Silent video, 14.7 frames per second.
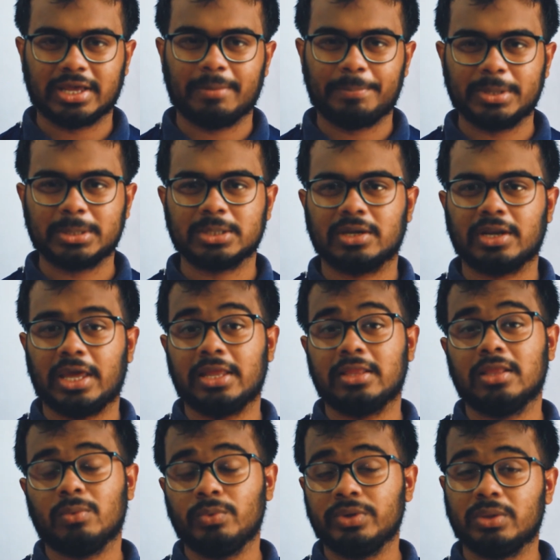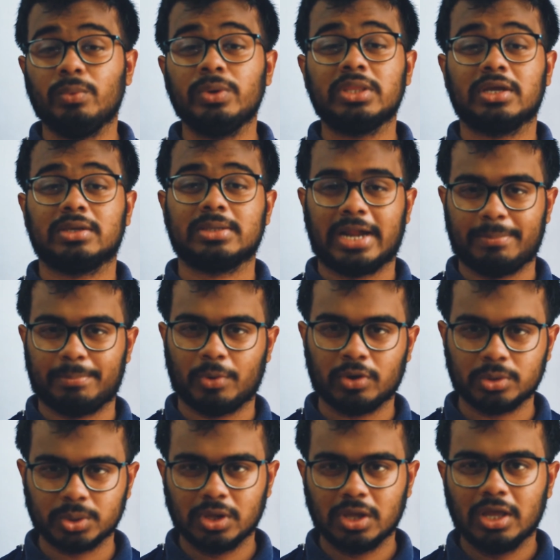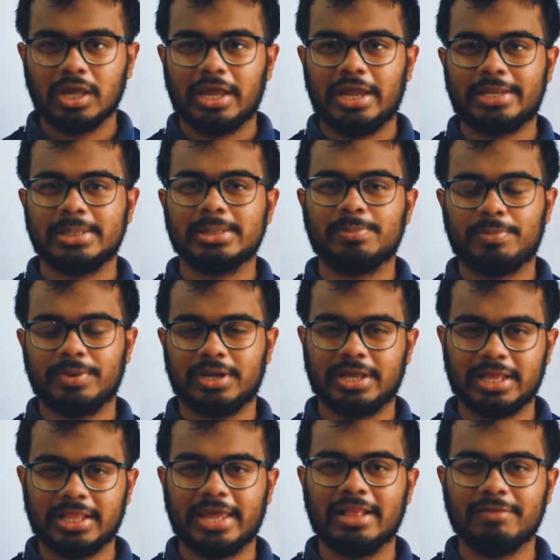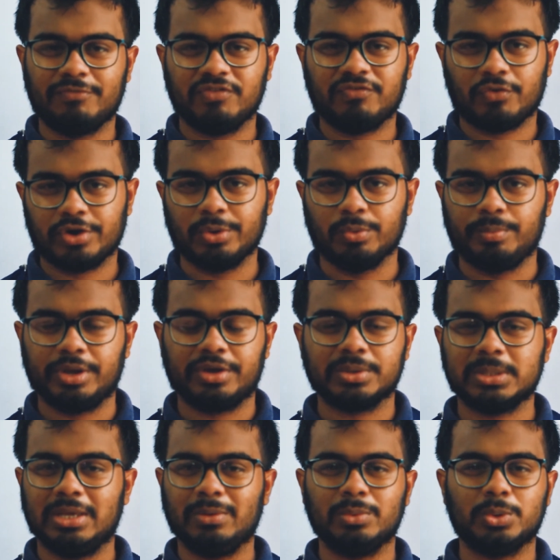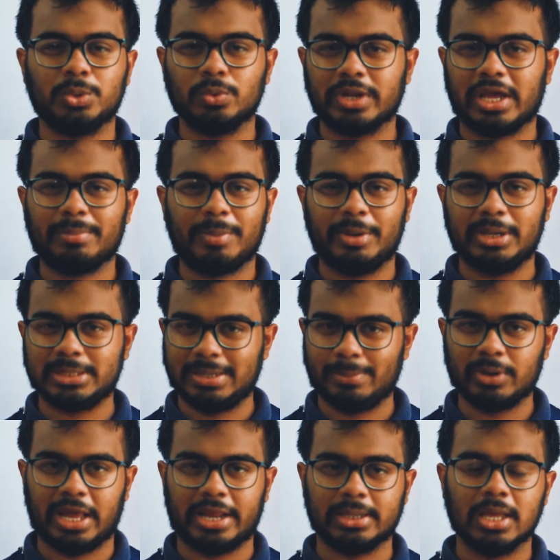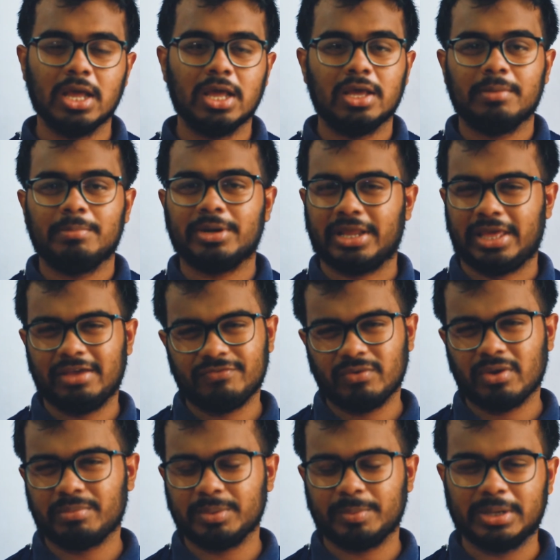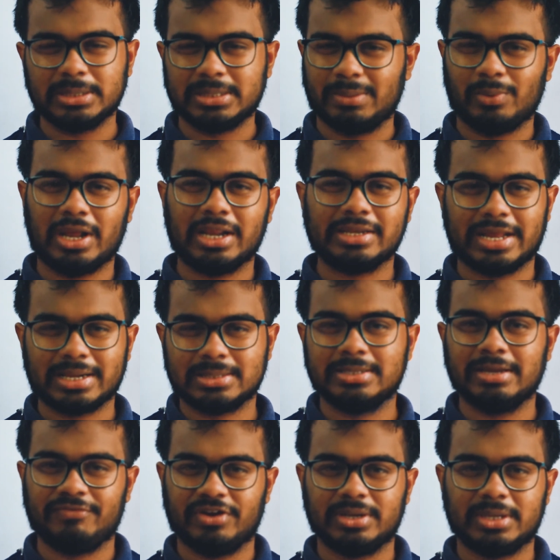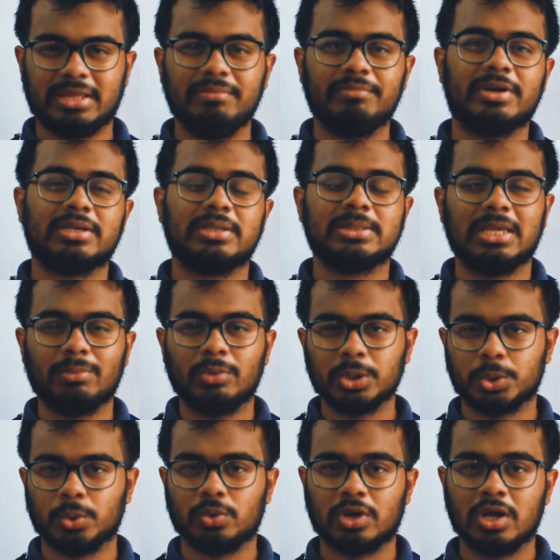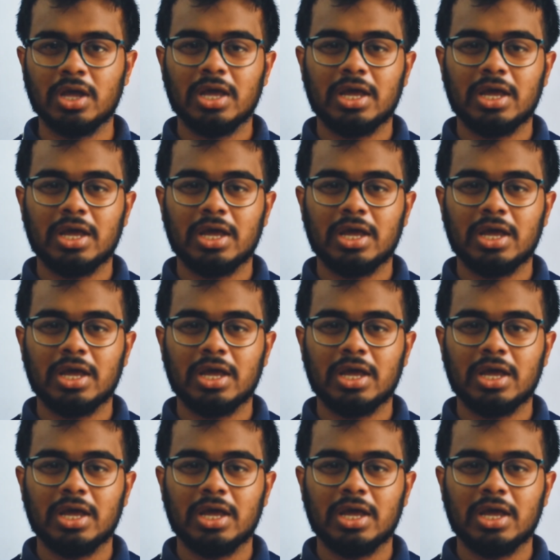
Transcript: a picture with a tripod, it is really helpful for you because you don't have a very stable hand. But if you have a very stable hand, that's different thing. But someone told